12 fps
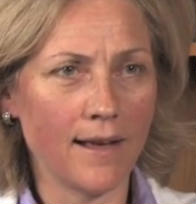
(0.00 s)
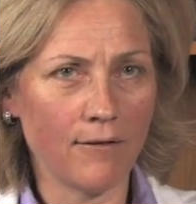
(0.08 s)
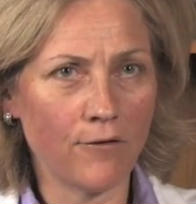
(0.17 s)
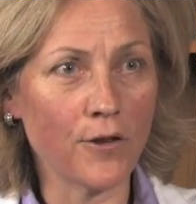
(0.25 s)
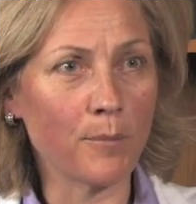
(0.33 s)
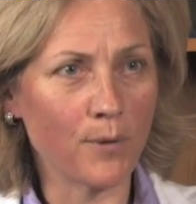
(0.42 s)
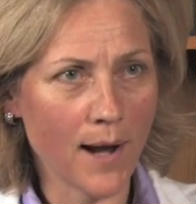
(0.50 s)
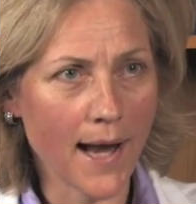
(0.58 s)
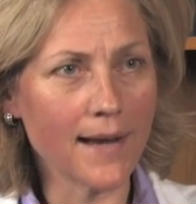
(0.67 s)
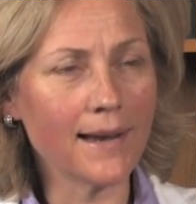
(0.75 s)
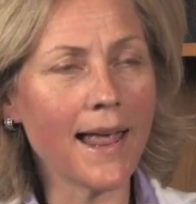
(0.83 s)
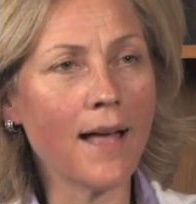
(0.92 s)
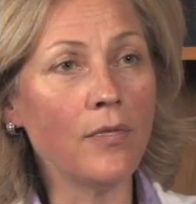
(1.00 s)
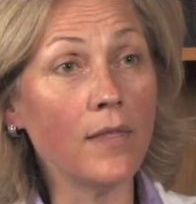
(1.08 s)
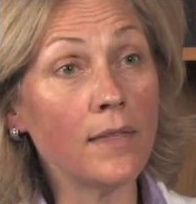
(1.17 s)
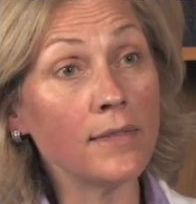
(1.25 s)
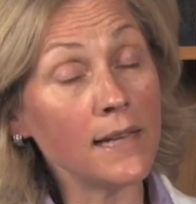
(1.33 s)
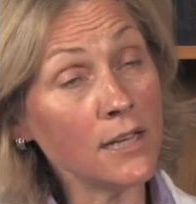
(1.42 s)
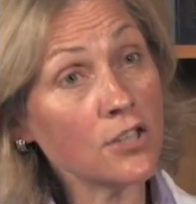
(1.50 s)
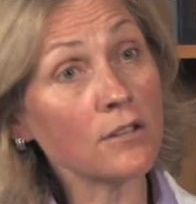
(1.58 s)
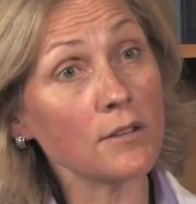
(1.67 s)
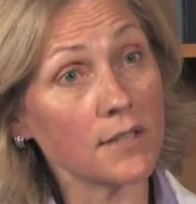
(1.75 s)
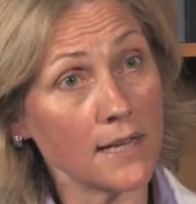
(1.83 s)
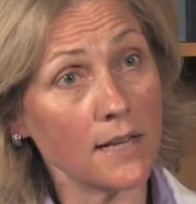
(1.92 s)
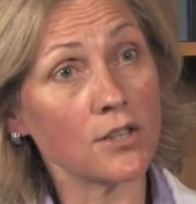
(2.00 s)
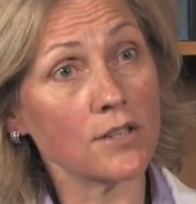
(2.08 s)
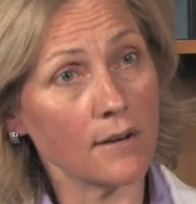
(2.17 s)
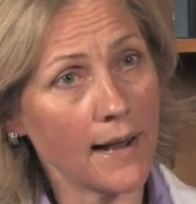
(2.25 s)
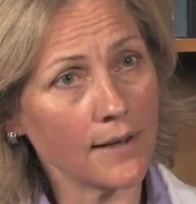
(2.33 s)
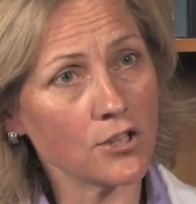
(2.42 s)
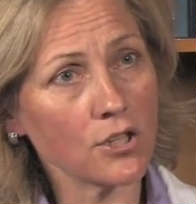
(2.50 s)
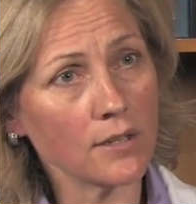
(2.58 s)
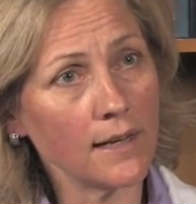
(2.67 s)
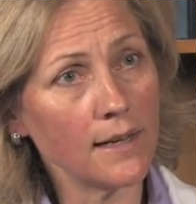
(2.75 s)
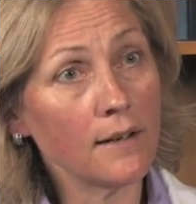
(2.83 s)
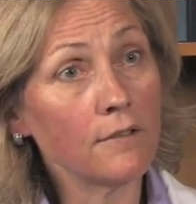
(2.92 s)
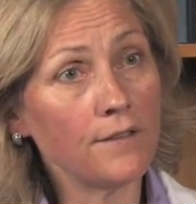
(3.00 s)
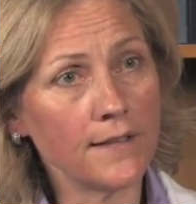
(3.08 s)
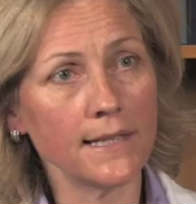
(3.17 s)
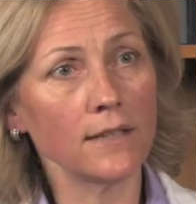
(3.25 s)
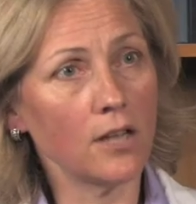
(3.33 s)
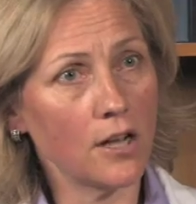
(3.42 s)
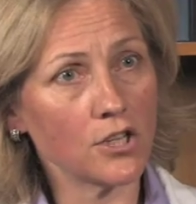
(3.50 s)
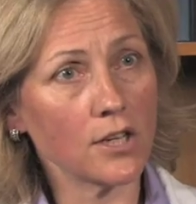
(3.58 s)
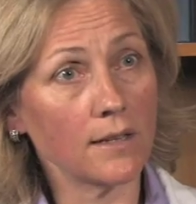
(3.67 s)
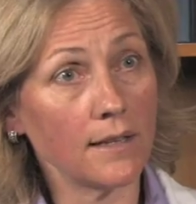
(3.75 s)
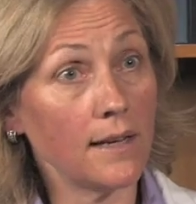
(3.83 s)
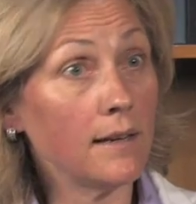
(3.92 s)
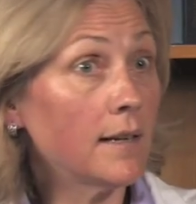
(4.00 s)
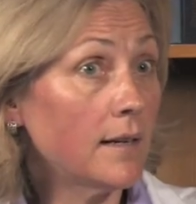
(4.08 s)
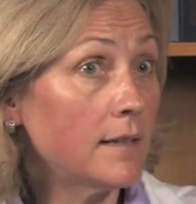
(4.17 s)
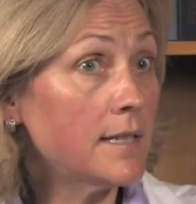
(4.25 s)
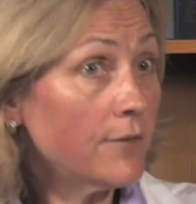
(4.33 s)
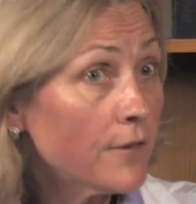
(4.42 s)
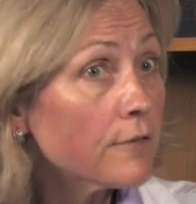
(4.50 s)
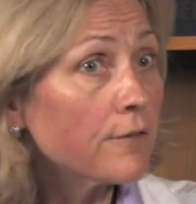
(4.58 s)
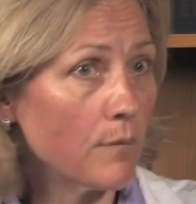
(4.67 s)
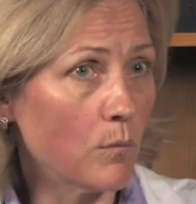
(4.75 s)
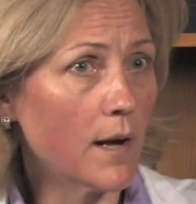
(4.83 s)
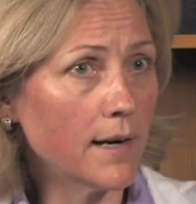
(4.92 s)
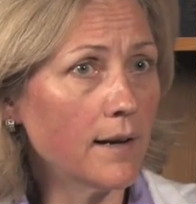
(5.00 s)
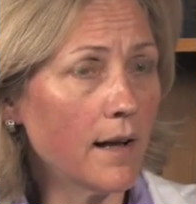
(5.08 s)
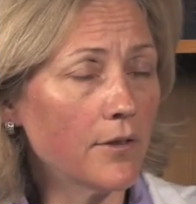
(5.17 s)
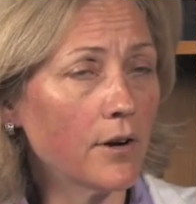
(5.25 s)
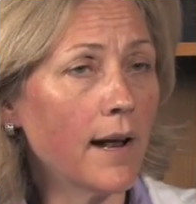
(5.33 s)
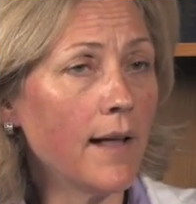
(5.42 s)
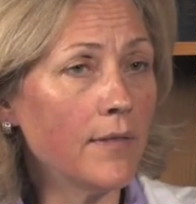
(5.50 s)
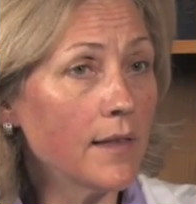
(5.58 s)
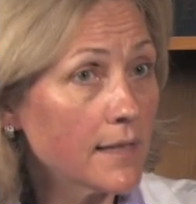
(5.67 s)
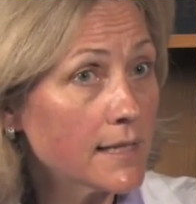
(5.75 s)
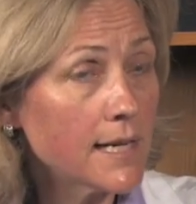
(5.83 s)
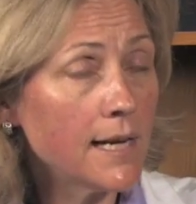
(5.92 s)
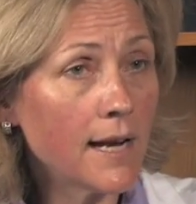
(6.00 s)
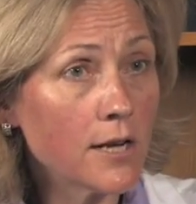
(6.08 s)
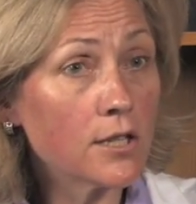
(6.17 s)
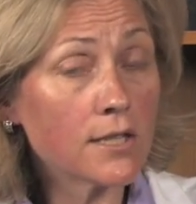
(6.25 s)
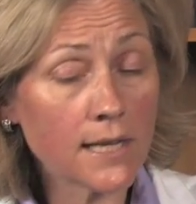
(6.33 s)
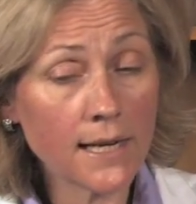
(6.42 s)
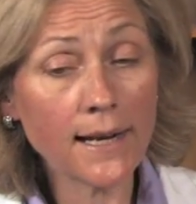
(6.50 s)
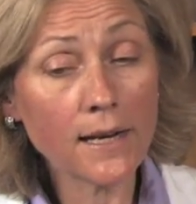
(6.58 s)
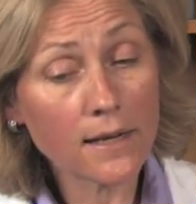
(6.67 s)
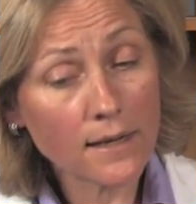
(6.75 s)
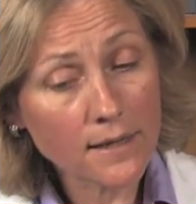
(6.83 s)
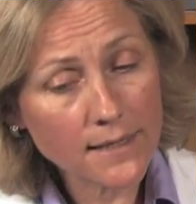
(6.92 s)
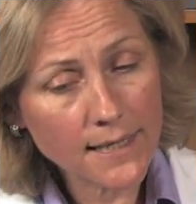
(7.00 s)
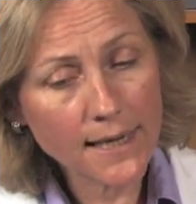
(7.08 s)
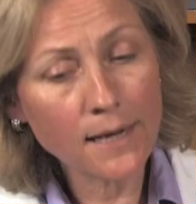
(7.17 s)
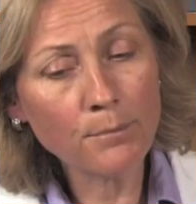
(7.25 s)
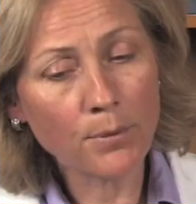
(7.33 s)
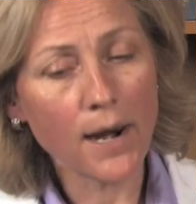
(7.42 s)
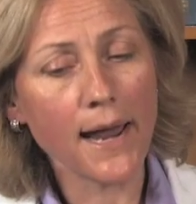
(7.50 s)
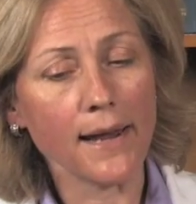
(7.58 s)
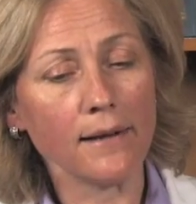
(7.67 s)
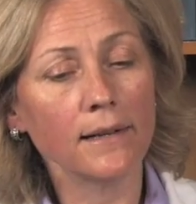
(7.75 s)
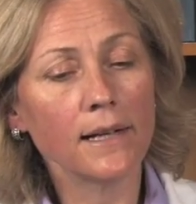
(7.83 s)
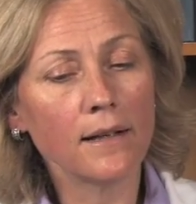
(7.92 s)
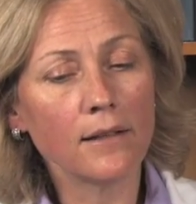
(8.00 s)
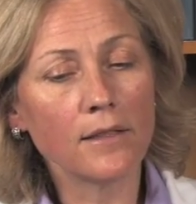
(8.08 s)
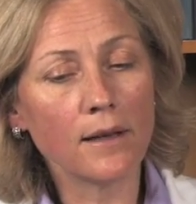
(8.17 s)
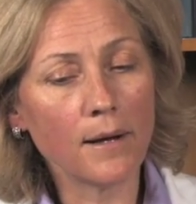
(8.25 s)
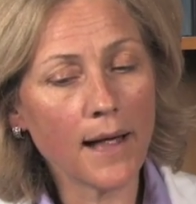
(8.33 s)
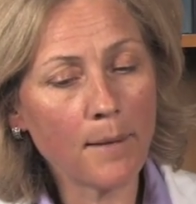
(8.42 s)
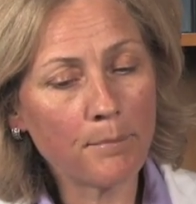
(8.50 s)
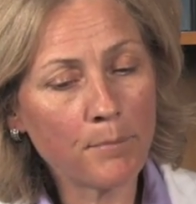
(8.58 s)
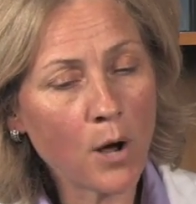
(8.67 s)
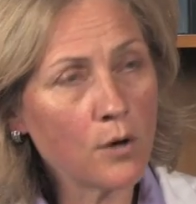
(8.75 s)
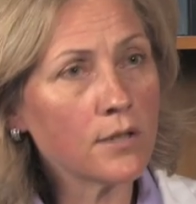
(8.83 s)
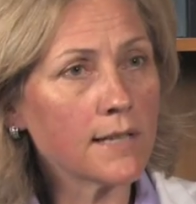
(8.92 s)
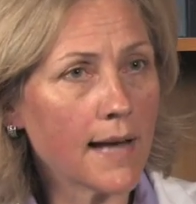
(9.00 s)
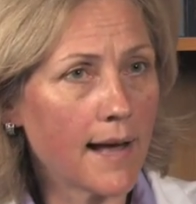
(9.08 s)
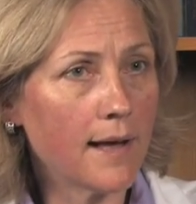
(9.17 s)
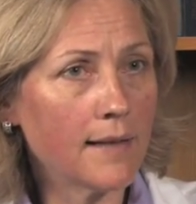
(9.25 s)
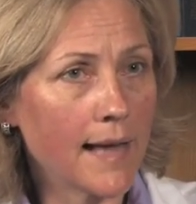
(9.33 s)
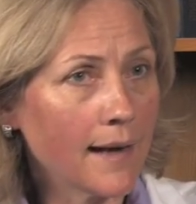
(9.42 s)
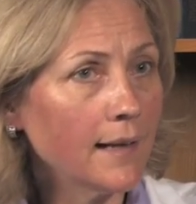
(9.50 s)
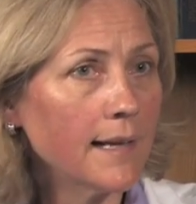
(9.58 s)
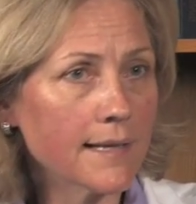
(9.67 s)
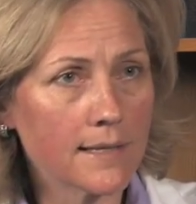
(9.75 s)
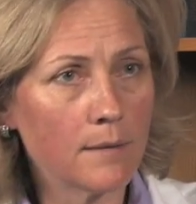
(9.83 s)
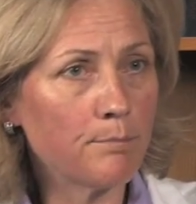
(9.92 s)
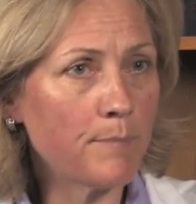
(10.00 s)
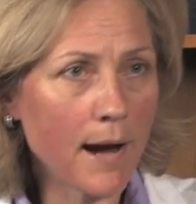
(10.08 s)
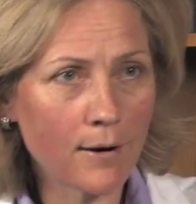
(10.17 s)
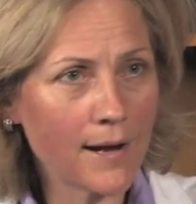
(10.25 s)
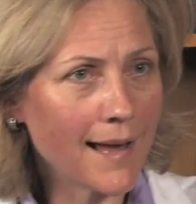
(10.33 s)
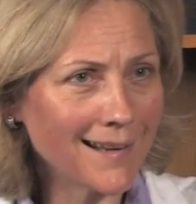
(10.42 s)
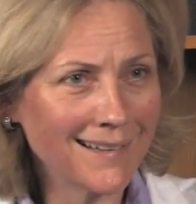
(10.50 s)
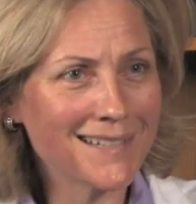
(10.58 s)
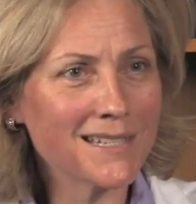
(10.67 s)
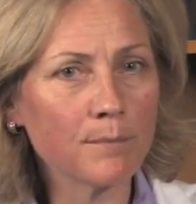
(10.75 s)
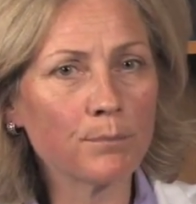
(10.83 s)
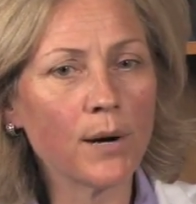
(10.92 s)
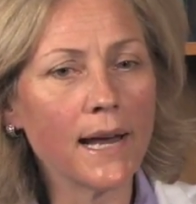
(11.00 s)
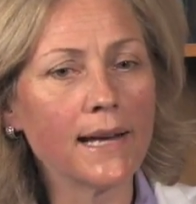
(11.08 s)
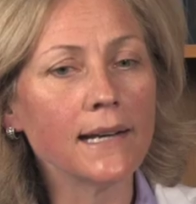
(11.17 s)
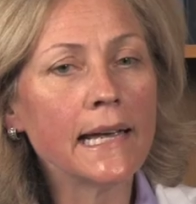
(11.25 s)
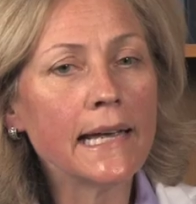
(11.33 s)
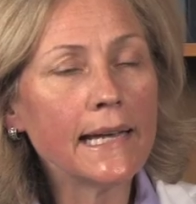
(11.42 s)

for the brain, and each of those stages are actually physiologically different from one another, and that the teen, teen, teen brain, the post, the adolescent, periadolescent brain,